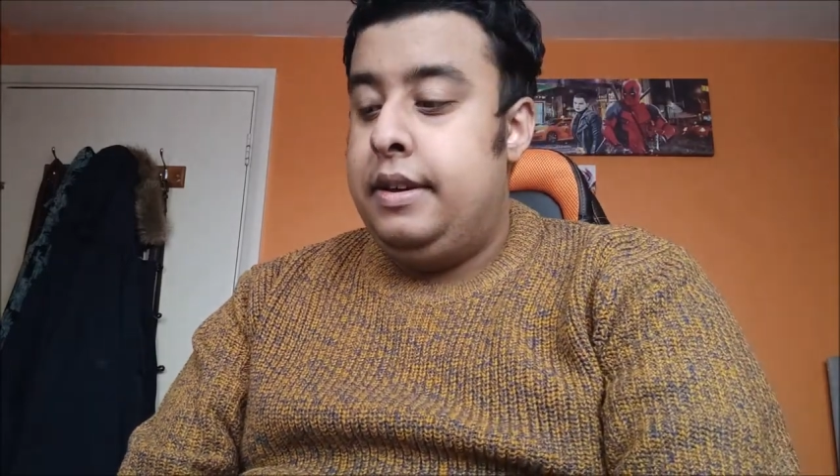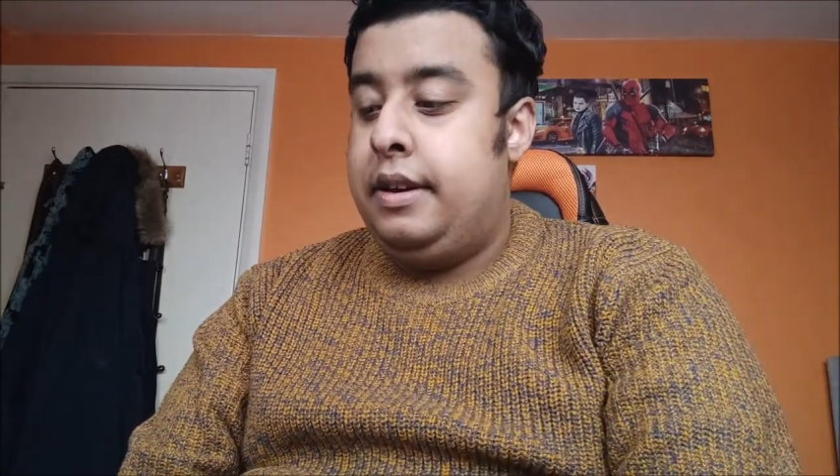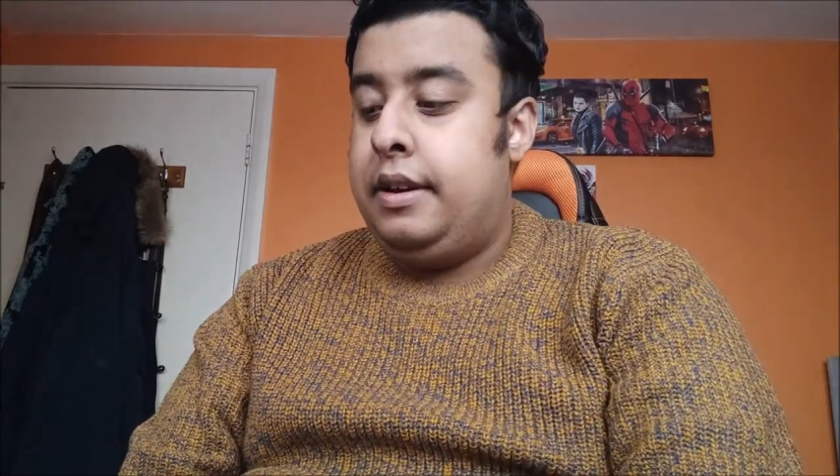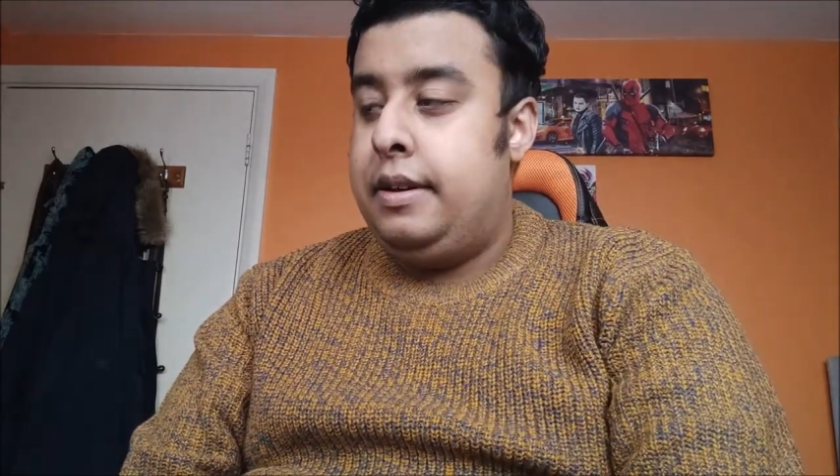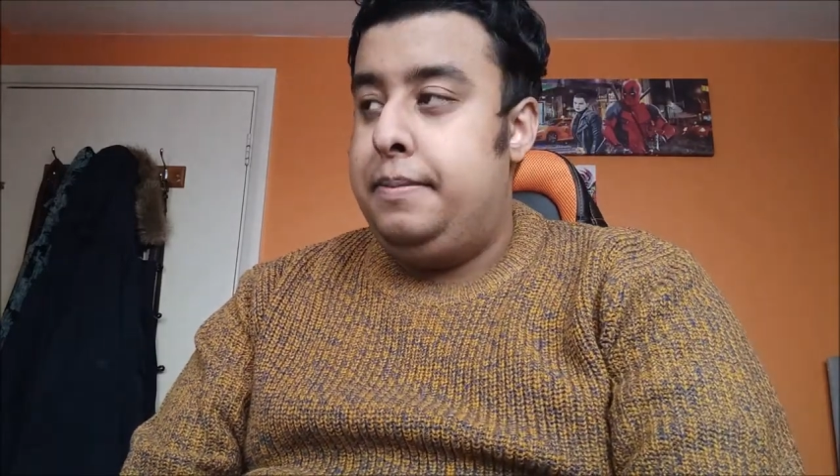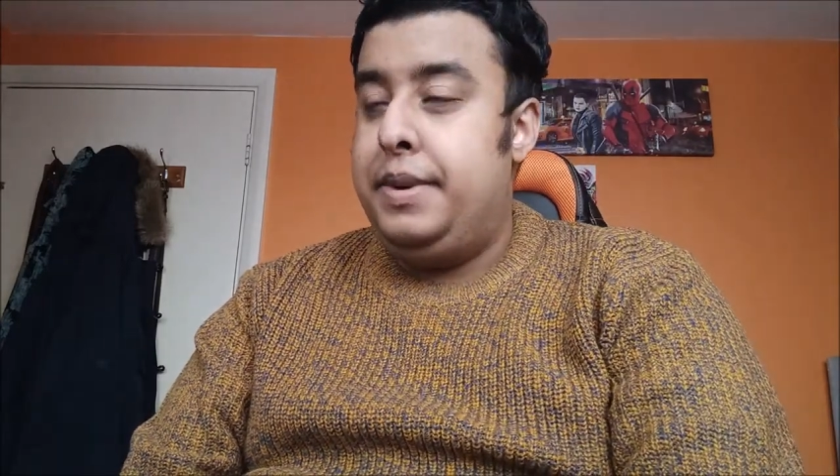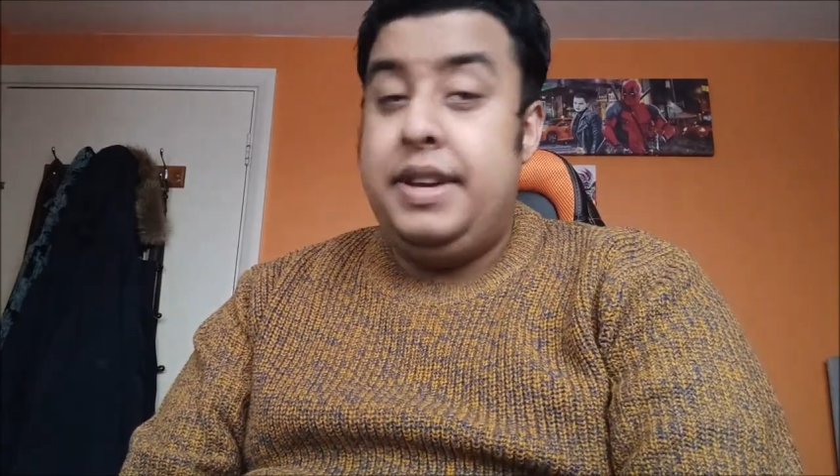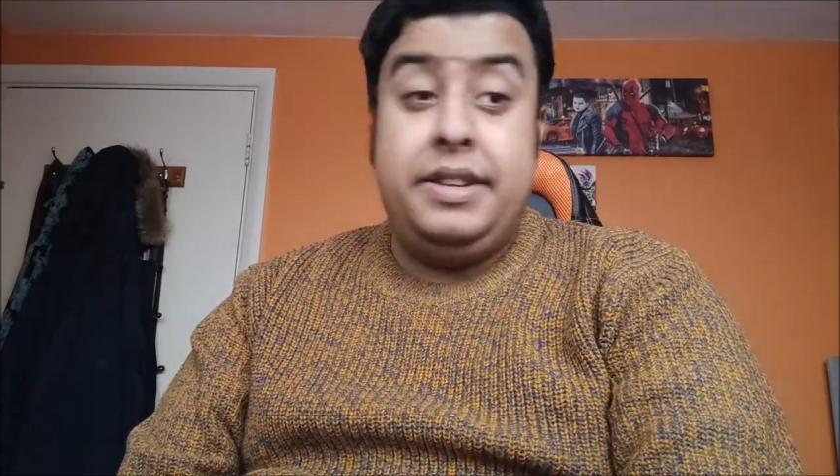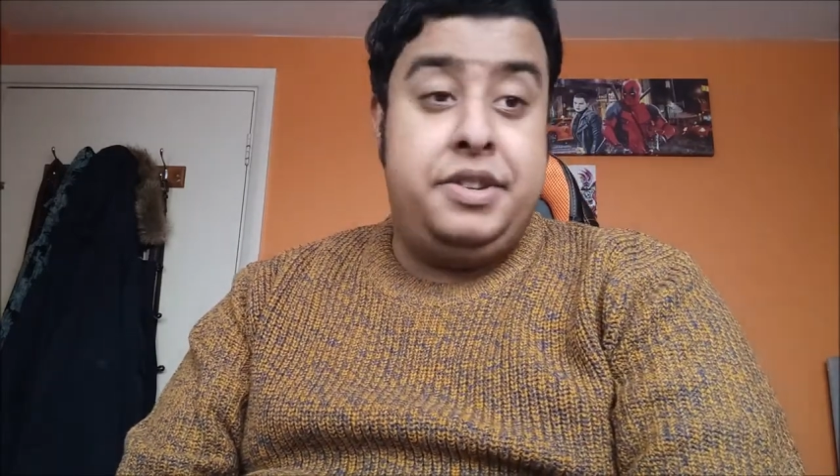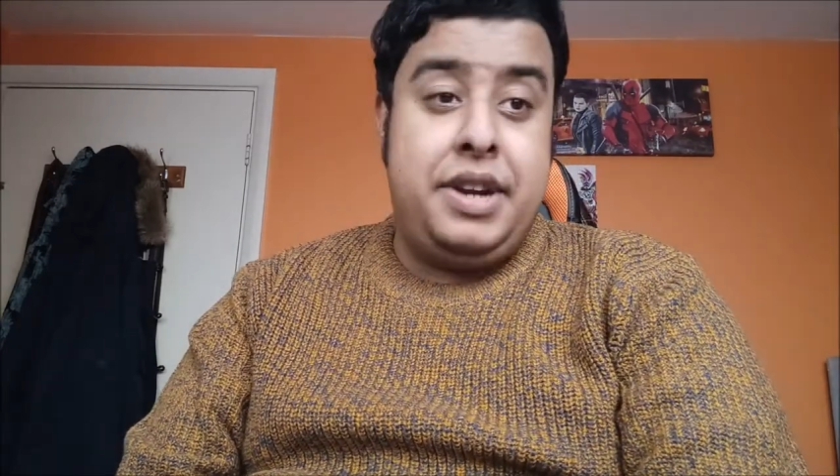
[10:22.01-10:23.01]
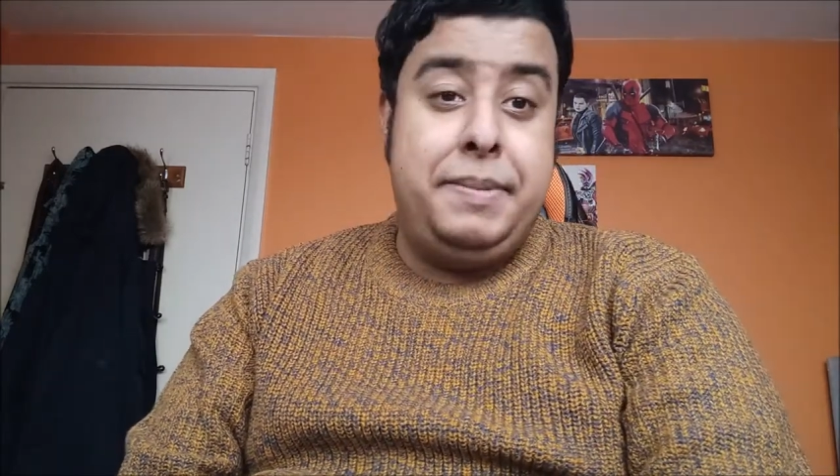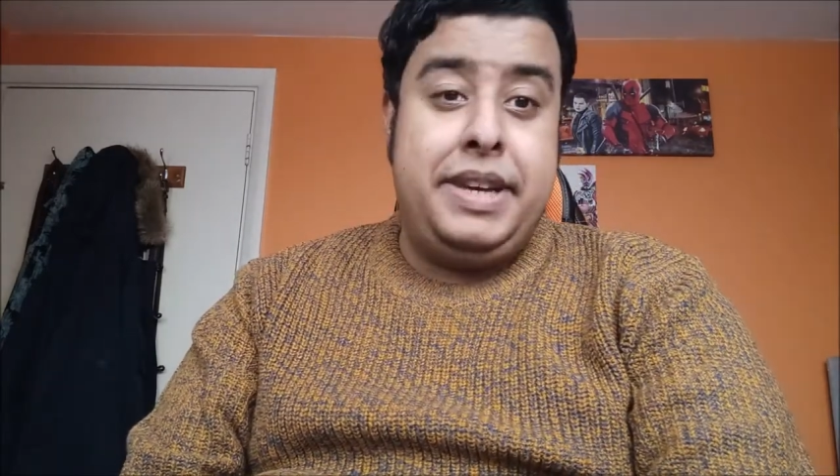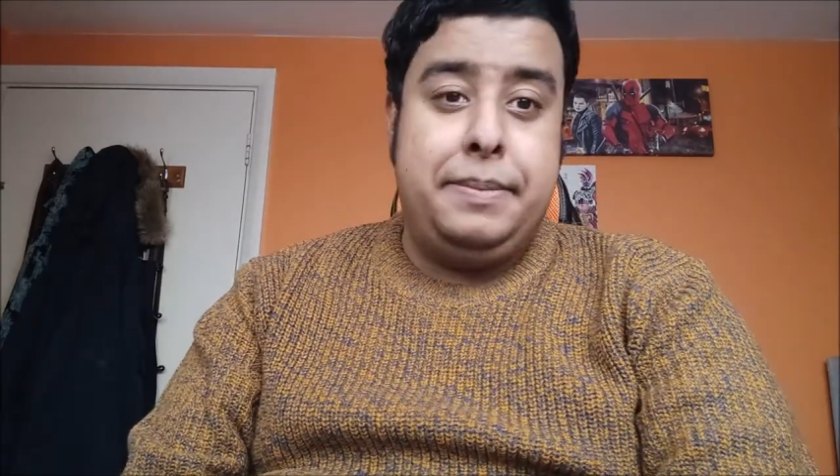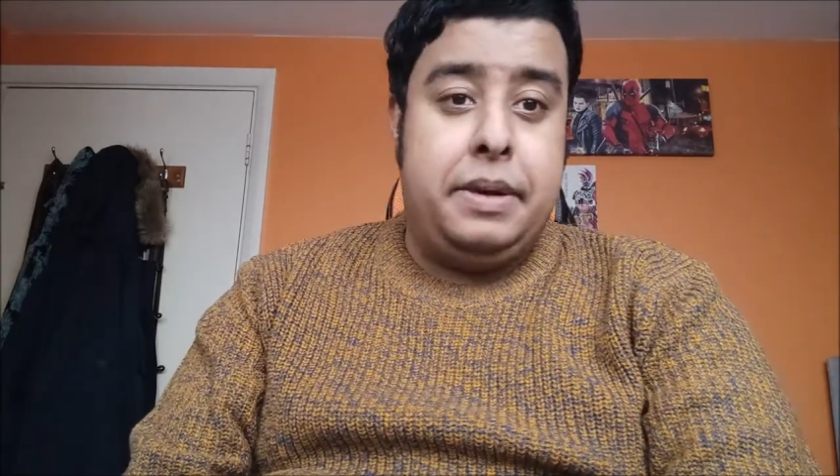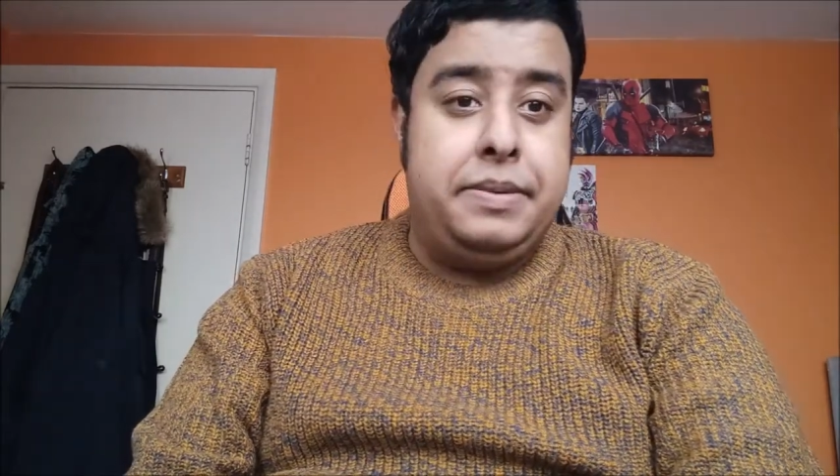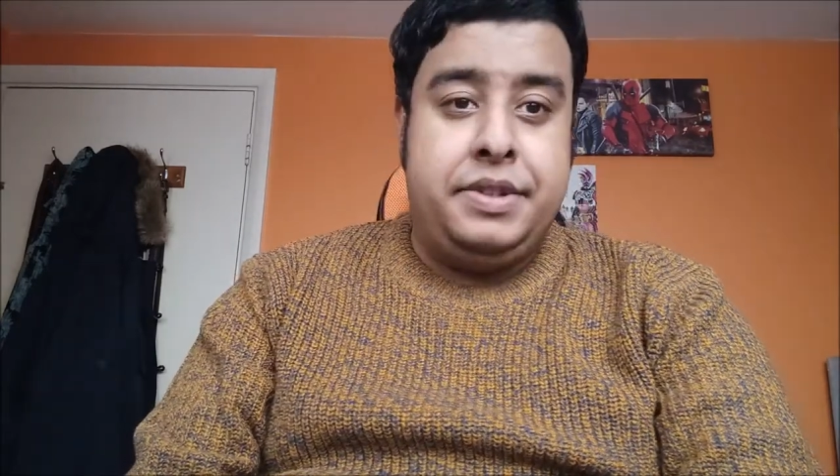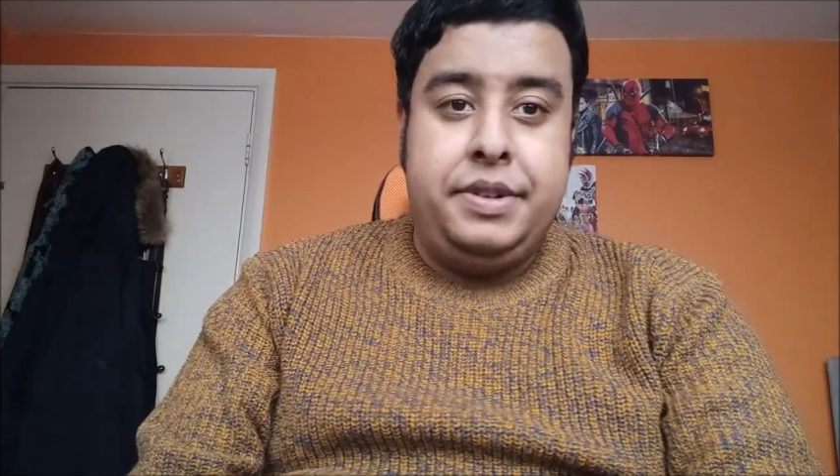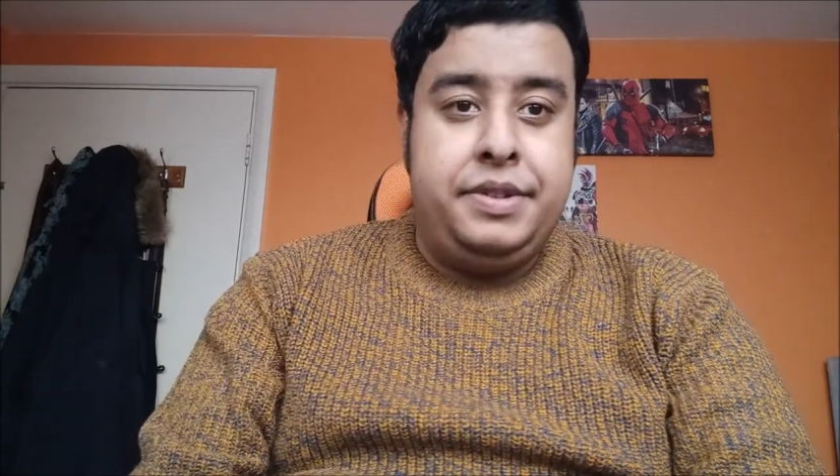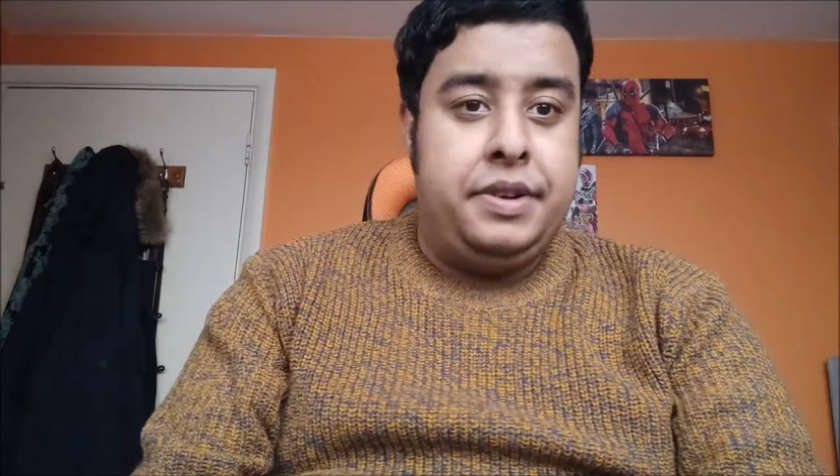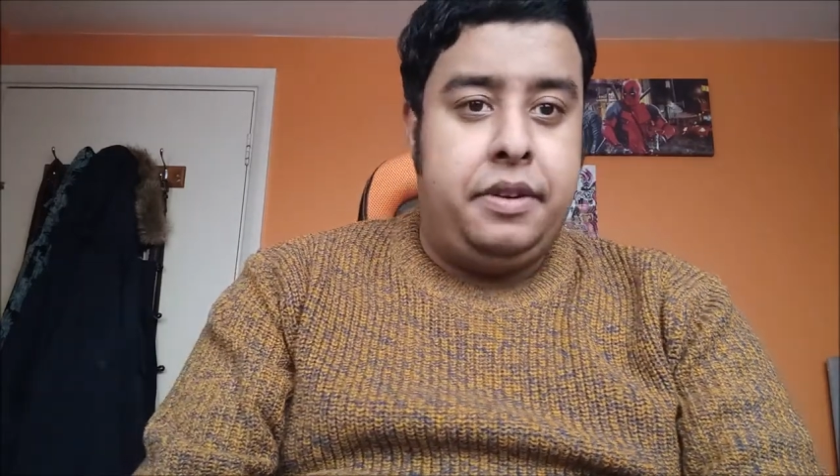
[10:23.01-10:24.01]
But yeah, the Shabby Kebab was
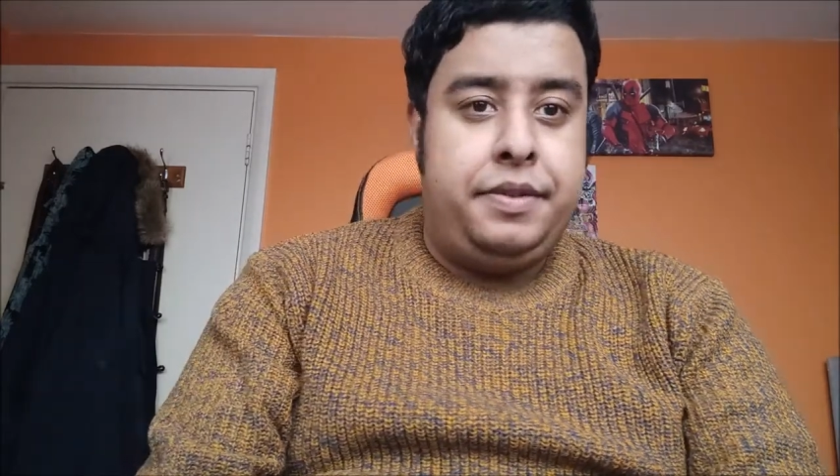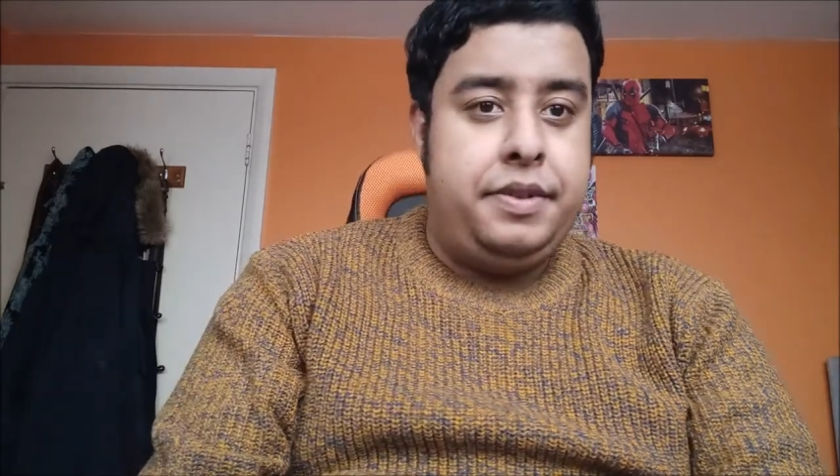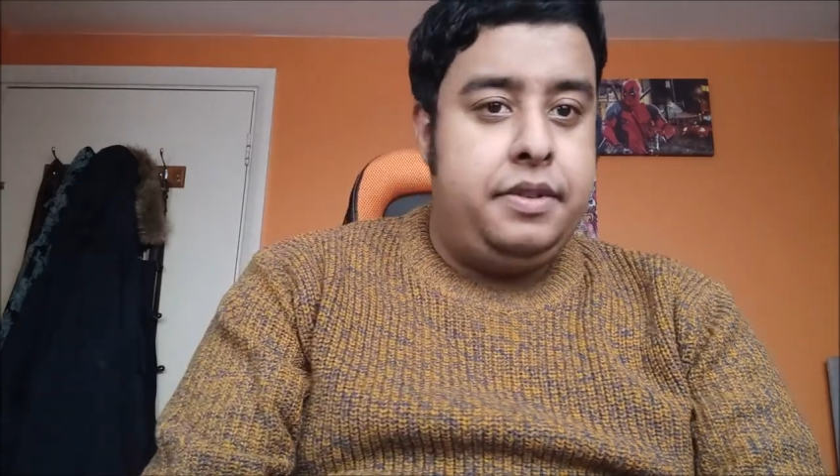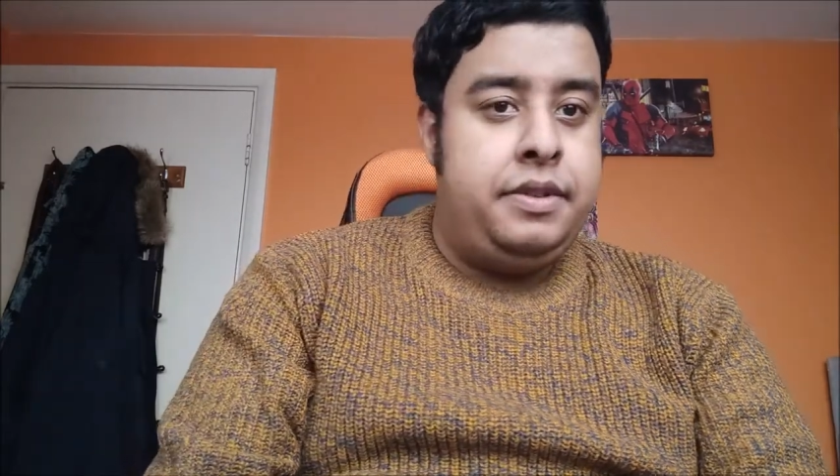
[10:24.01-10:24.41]
too soft.